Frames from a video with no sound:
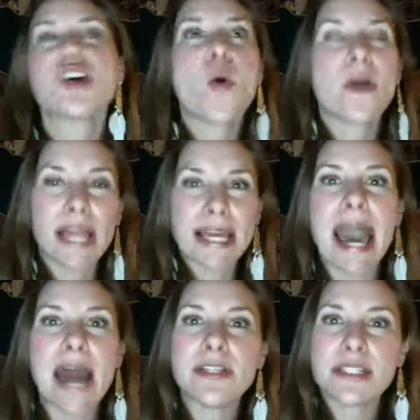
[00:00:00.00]
so like,
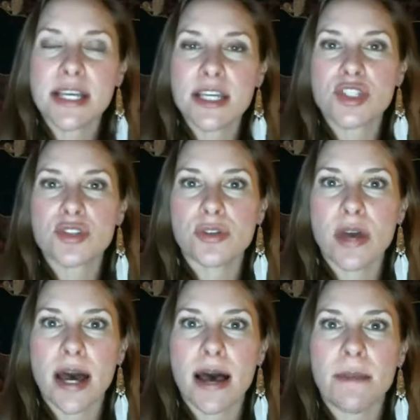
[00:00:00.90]
how does this
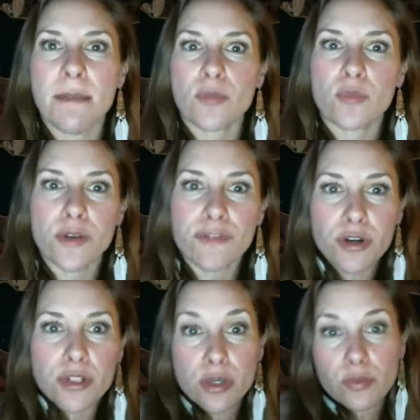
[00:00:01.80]

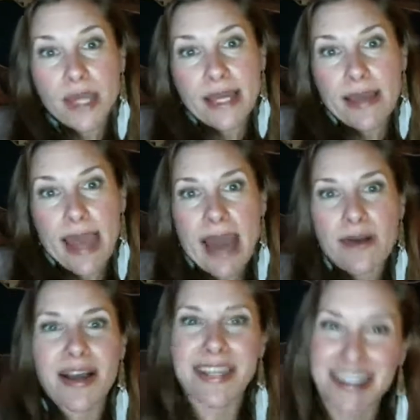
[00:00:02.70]
refer to
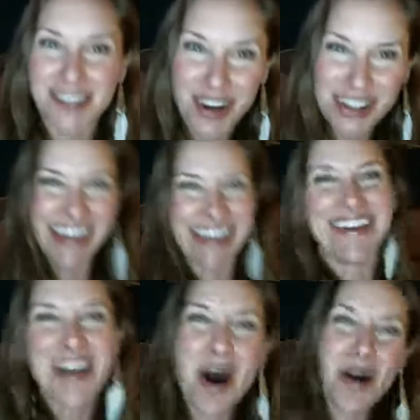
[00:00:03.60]
I can't talk.
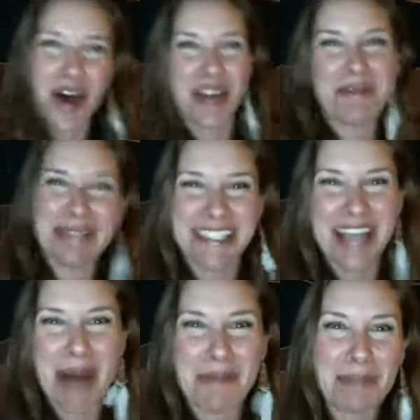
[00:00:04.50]
Hold on, let me
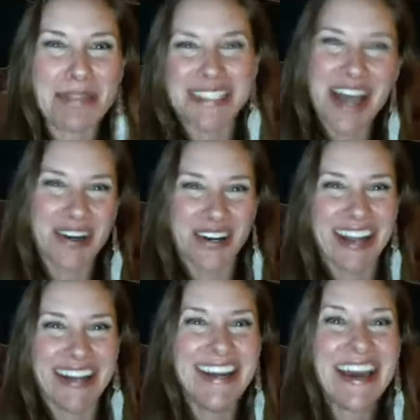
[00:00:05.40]
stop. I'm
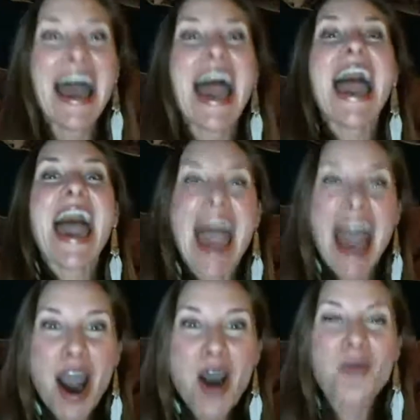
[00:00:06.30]
stuttering.
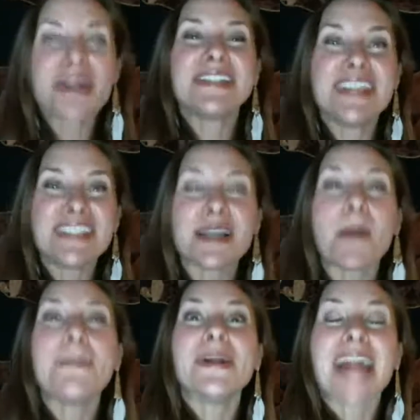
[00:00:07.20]
How is this
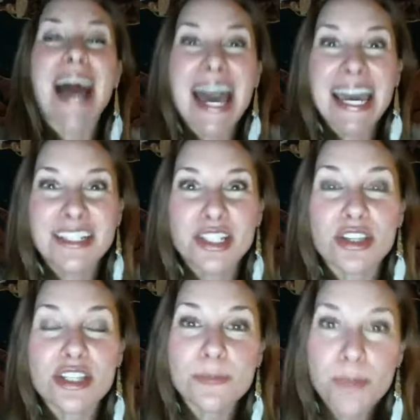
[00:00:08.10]
applied to
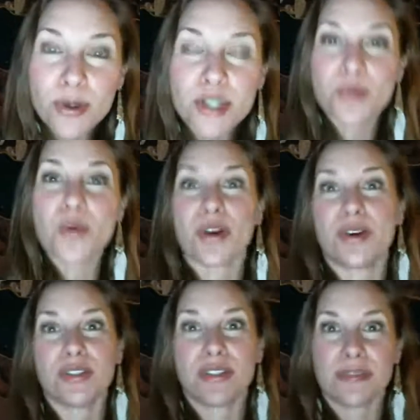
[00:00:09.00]
the sports
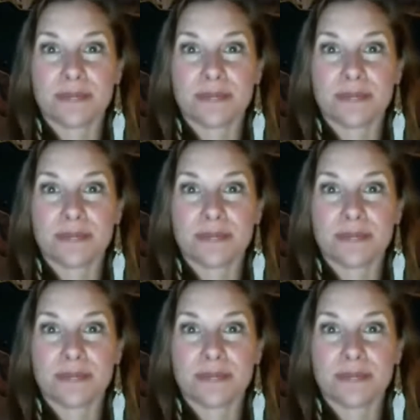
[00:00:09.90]
world?